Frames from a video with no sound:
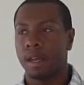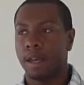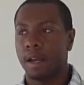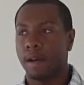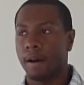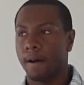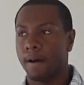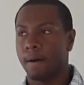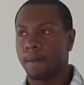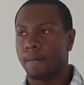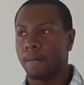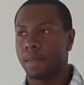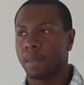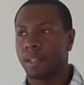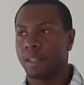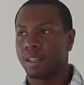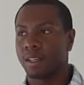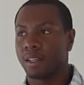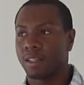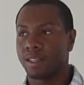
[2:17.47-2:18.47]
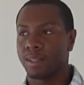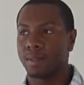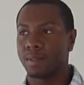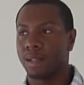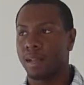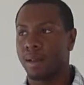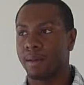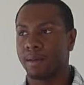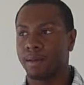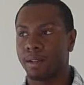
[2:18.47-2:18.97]
Because
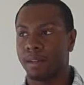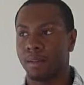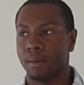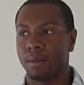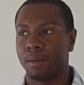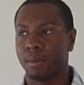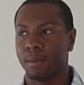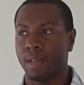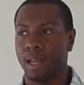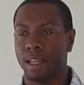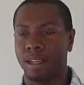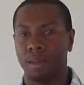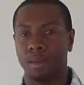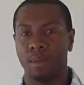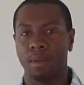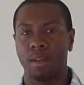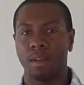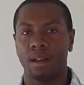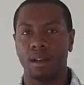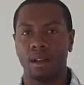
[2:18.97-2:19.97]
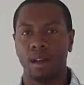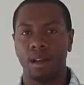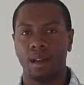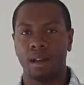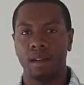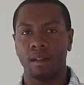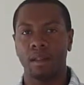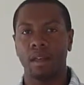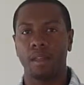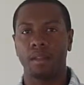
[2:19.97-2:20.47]
sometimes, you know, that can be
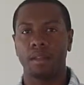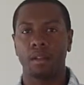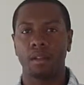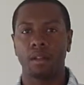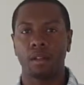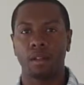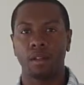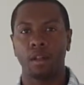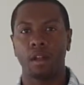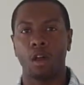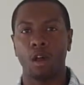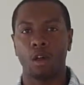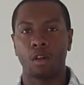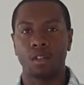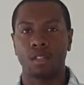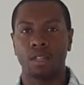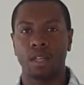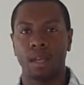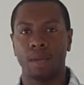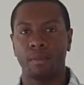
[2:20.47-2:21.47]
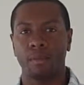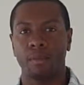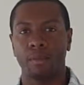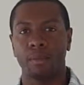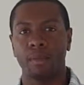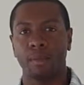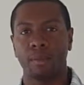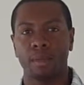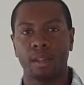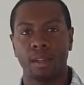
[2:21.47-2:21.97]
another long step
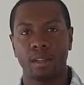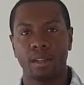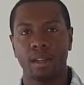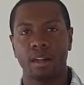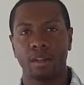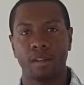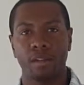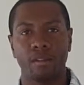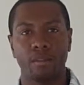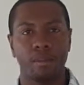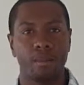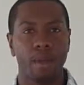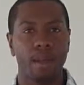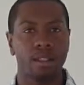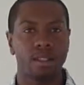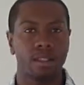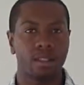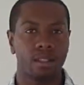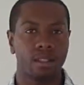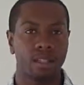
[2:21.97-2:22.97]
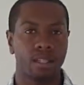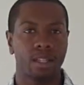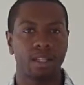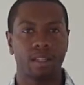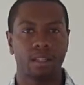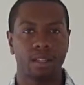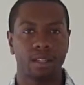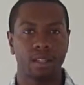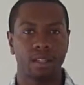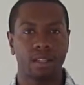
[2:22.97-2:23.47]
from them getting all the information to getting
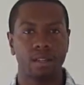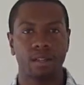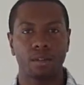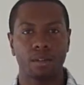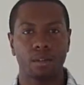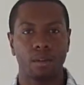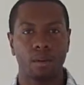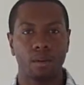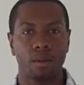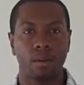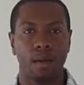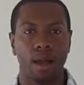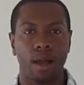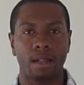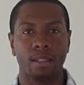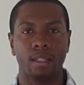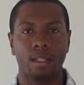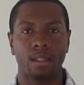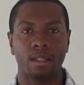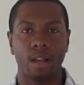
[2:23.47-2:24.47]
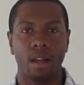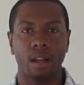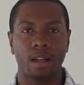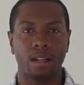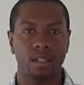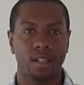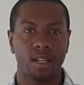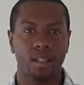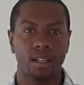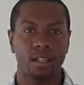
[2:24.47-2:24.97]
it to the lender. So I just try
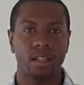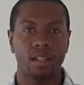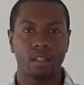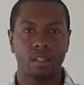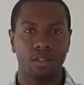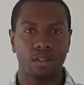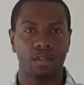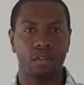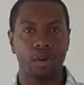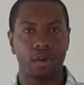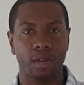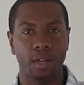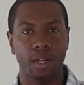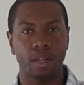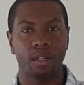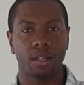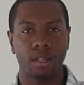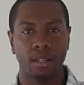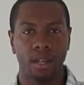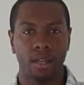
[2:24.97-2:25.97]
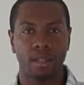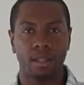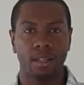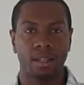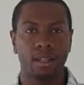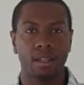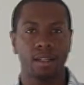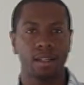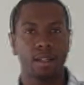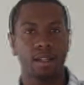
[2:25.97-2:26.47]
to take the initiative to go ahead and collect
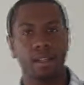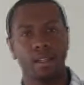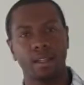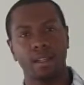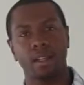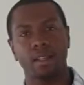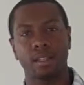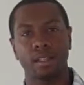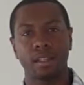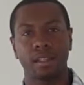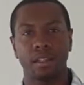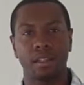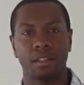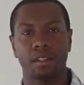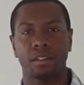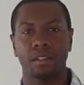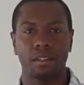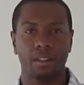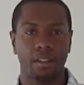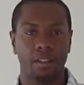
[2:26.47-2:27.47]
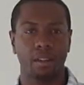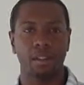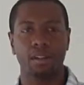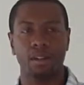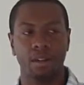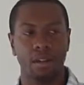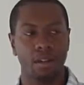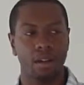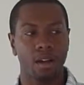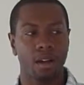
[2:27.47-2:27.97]
it and then get it to the lender that they're
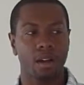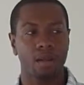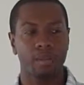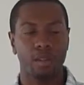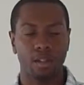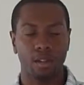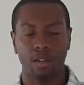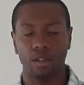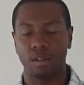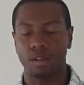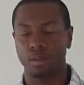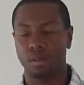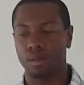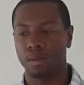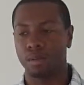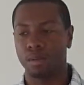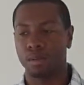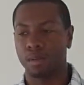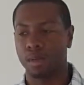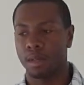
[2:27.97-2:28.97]
gonna choose.